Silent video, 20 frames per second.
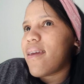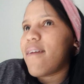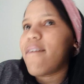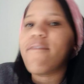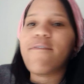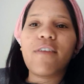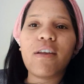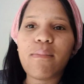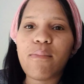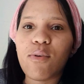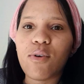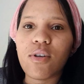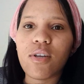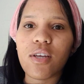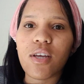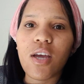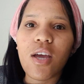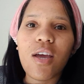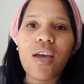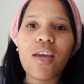
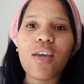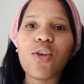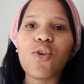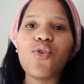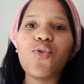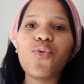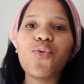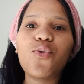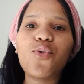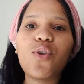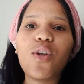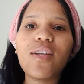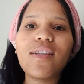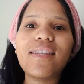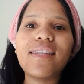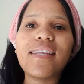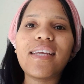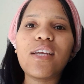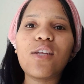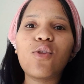everybody. You do not
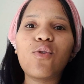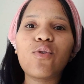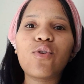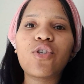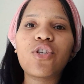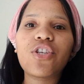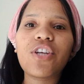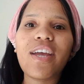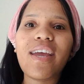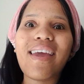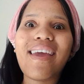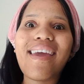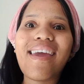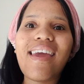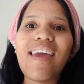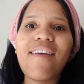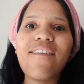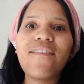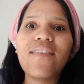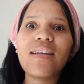need to share
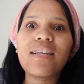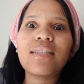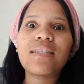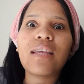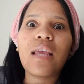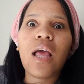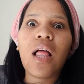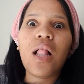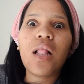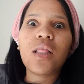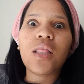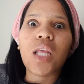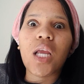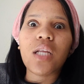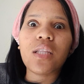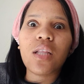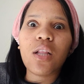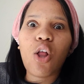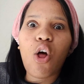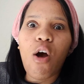every single
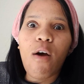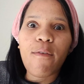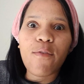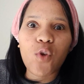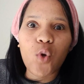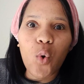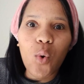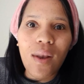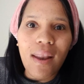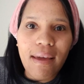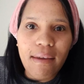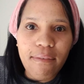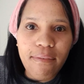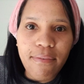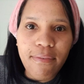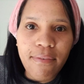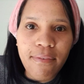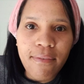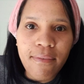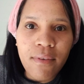detail of your
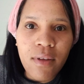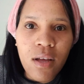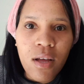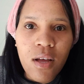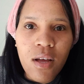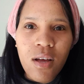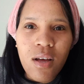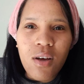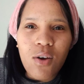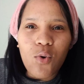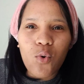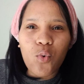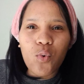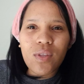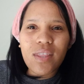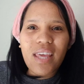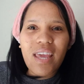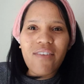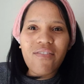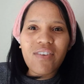life
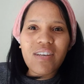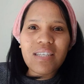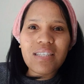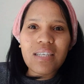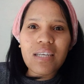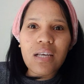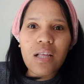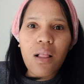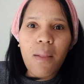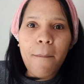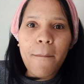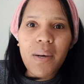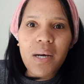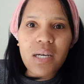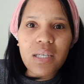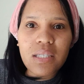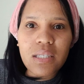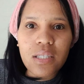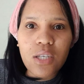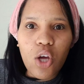with every single
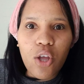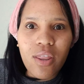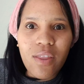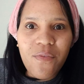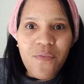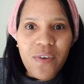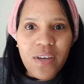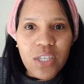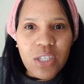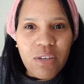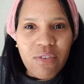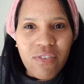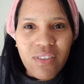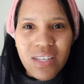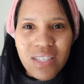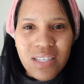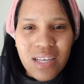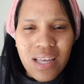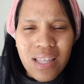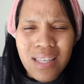person on the face of
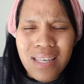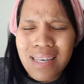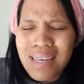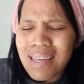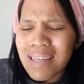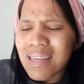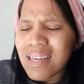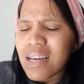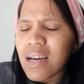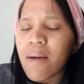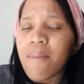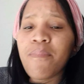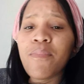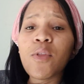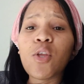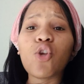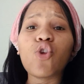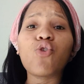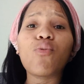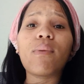this earth. Near,
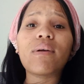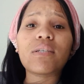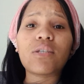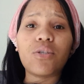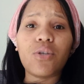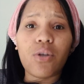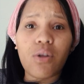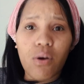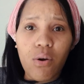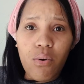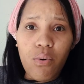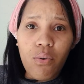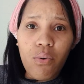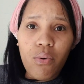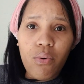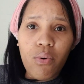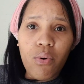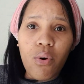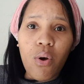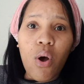you must
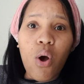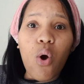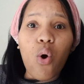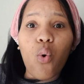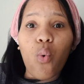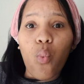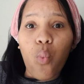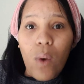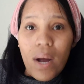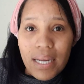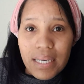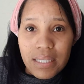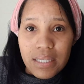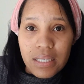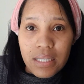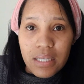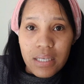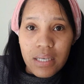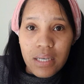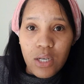know
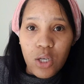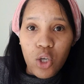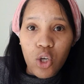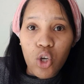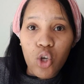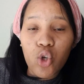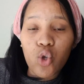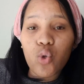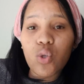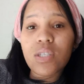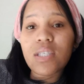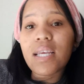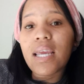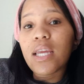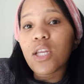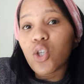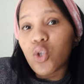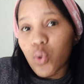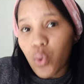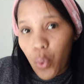what to
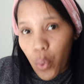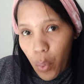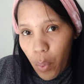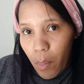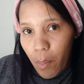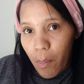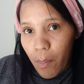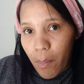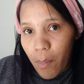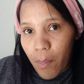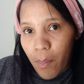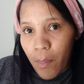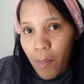say to whom.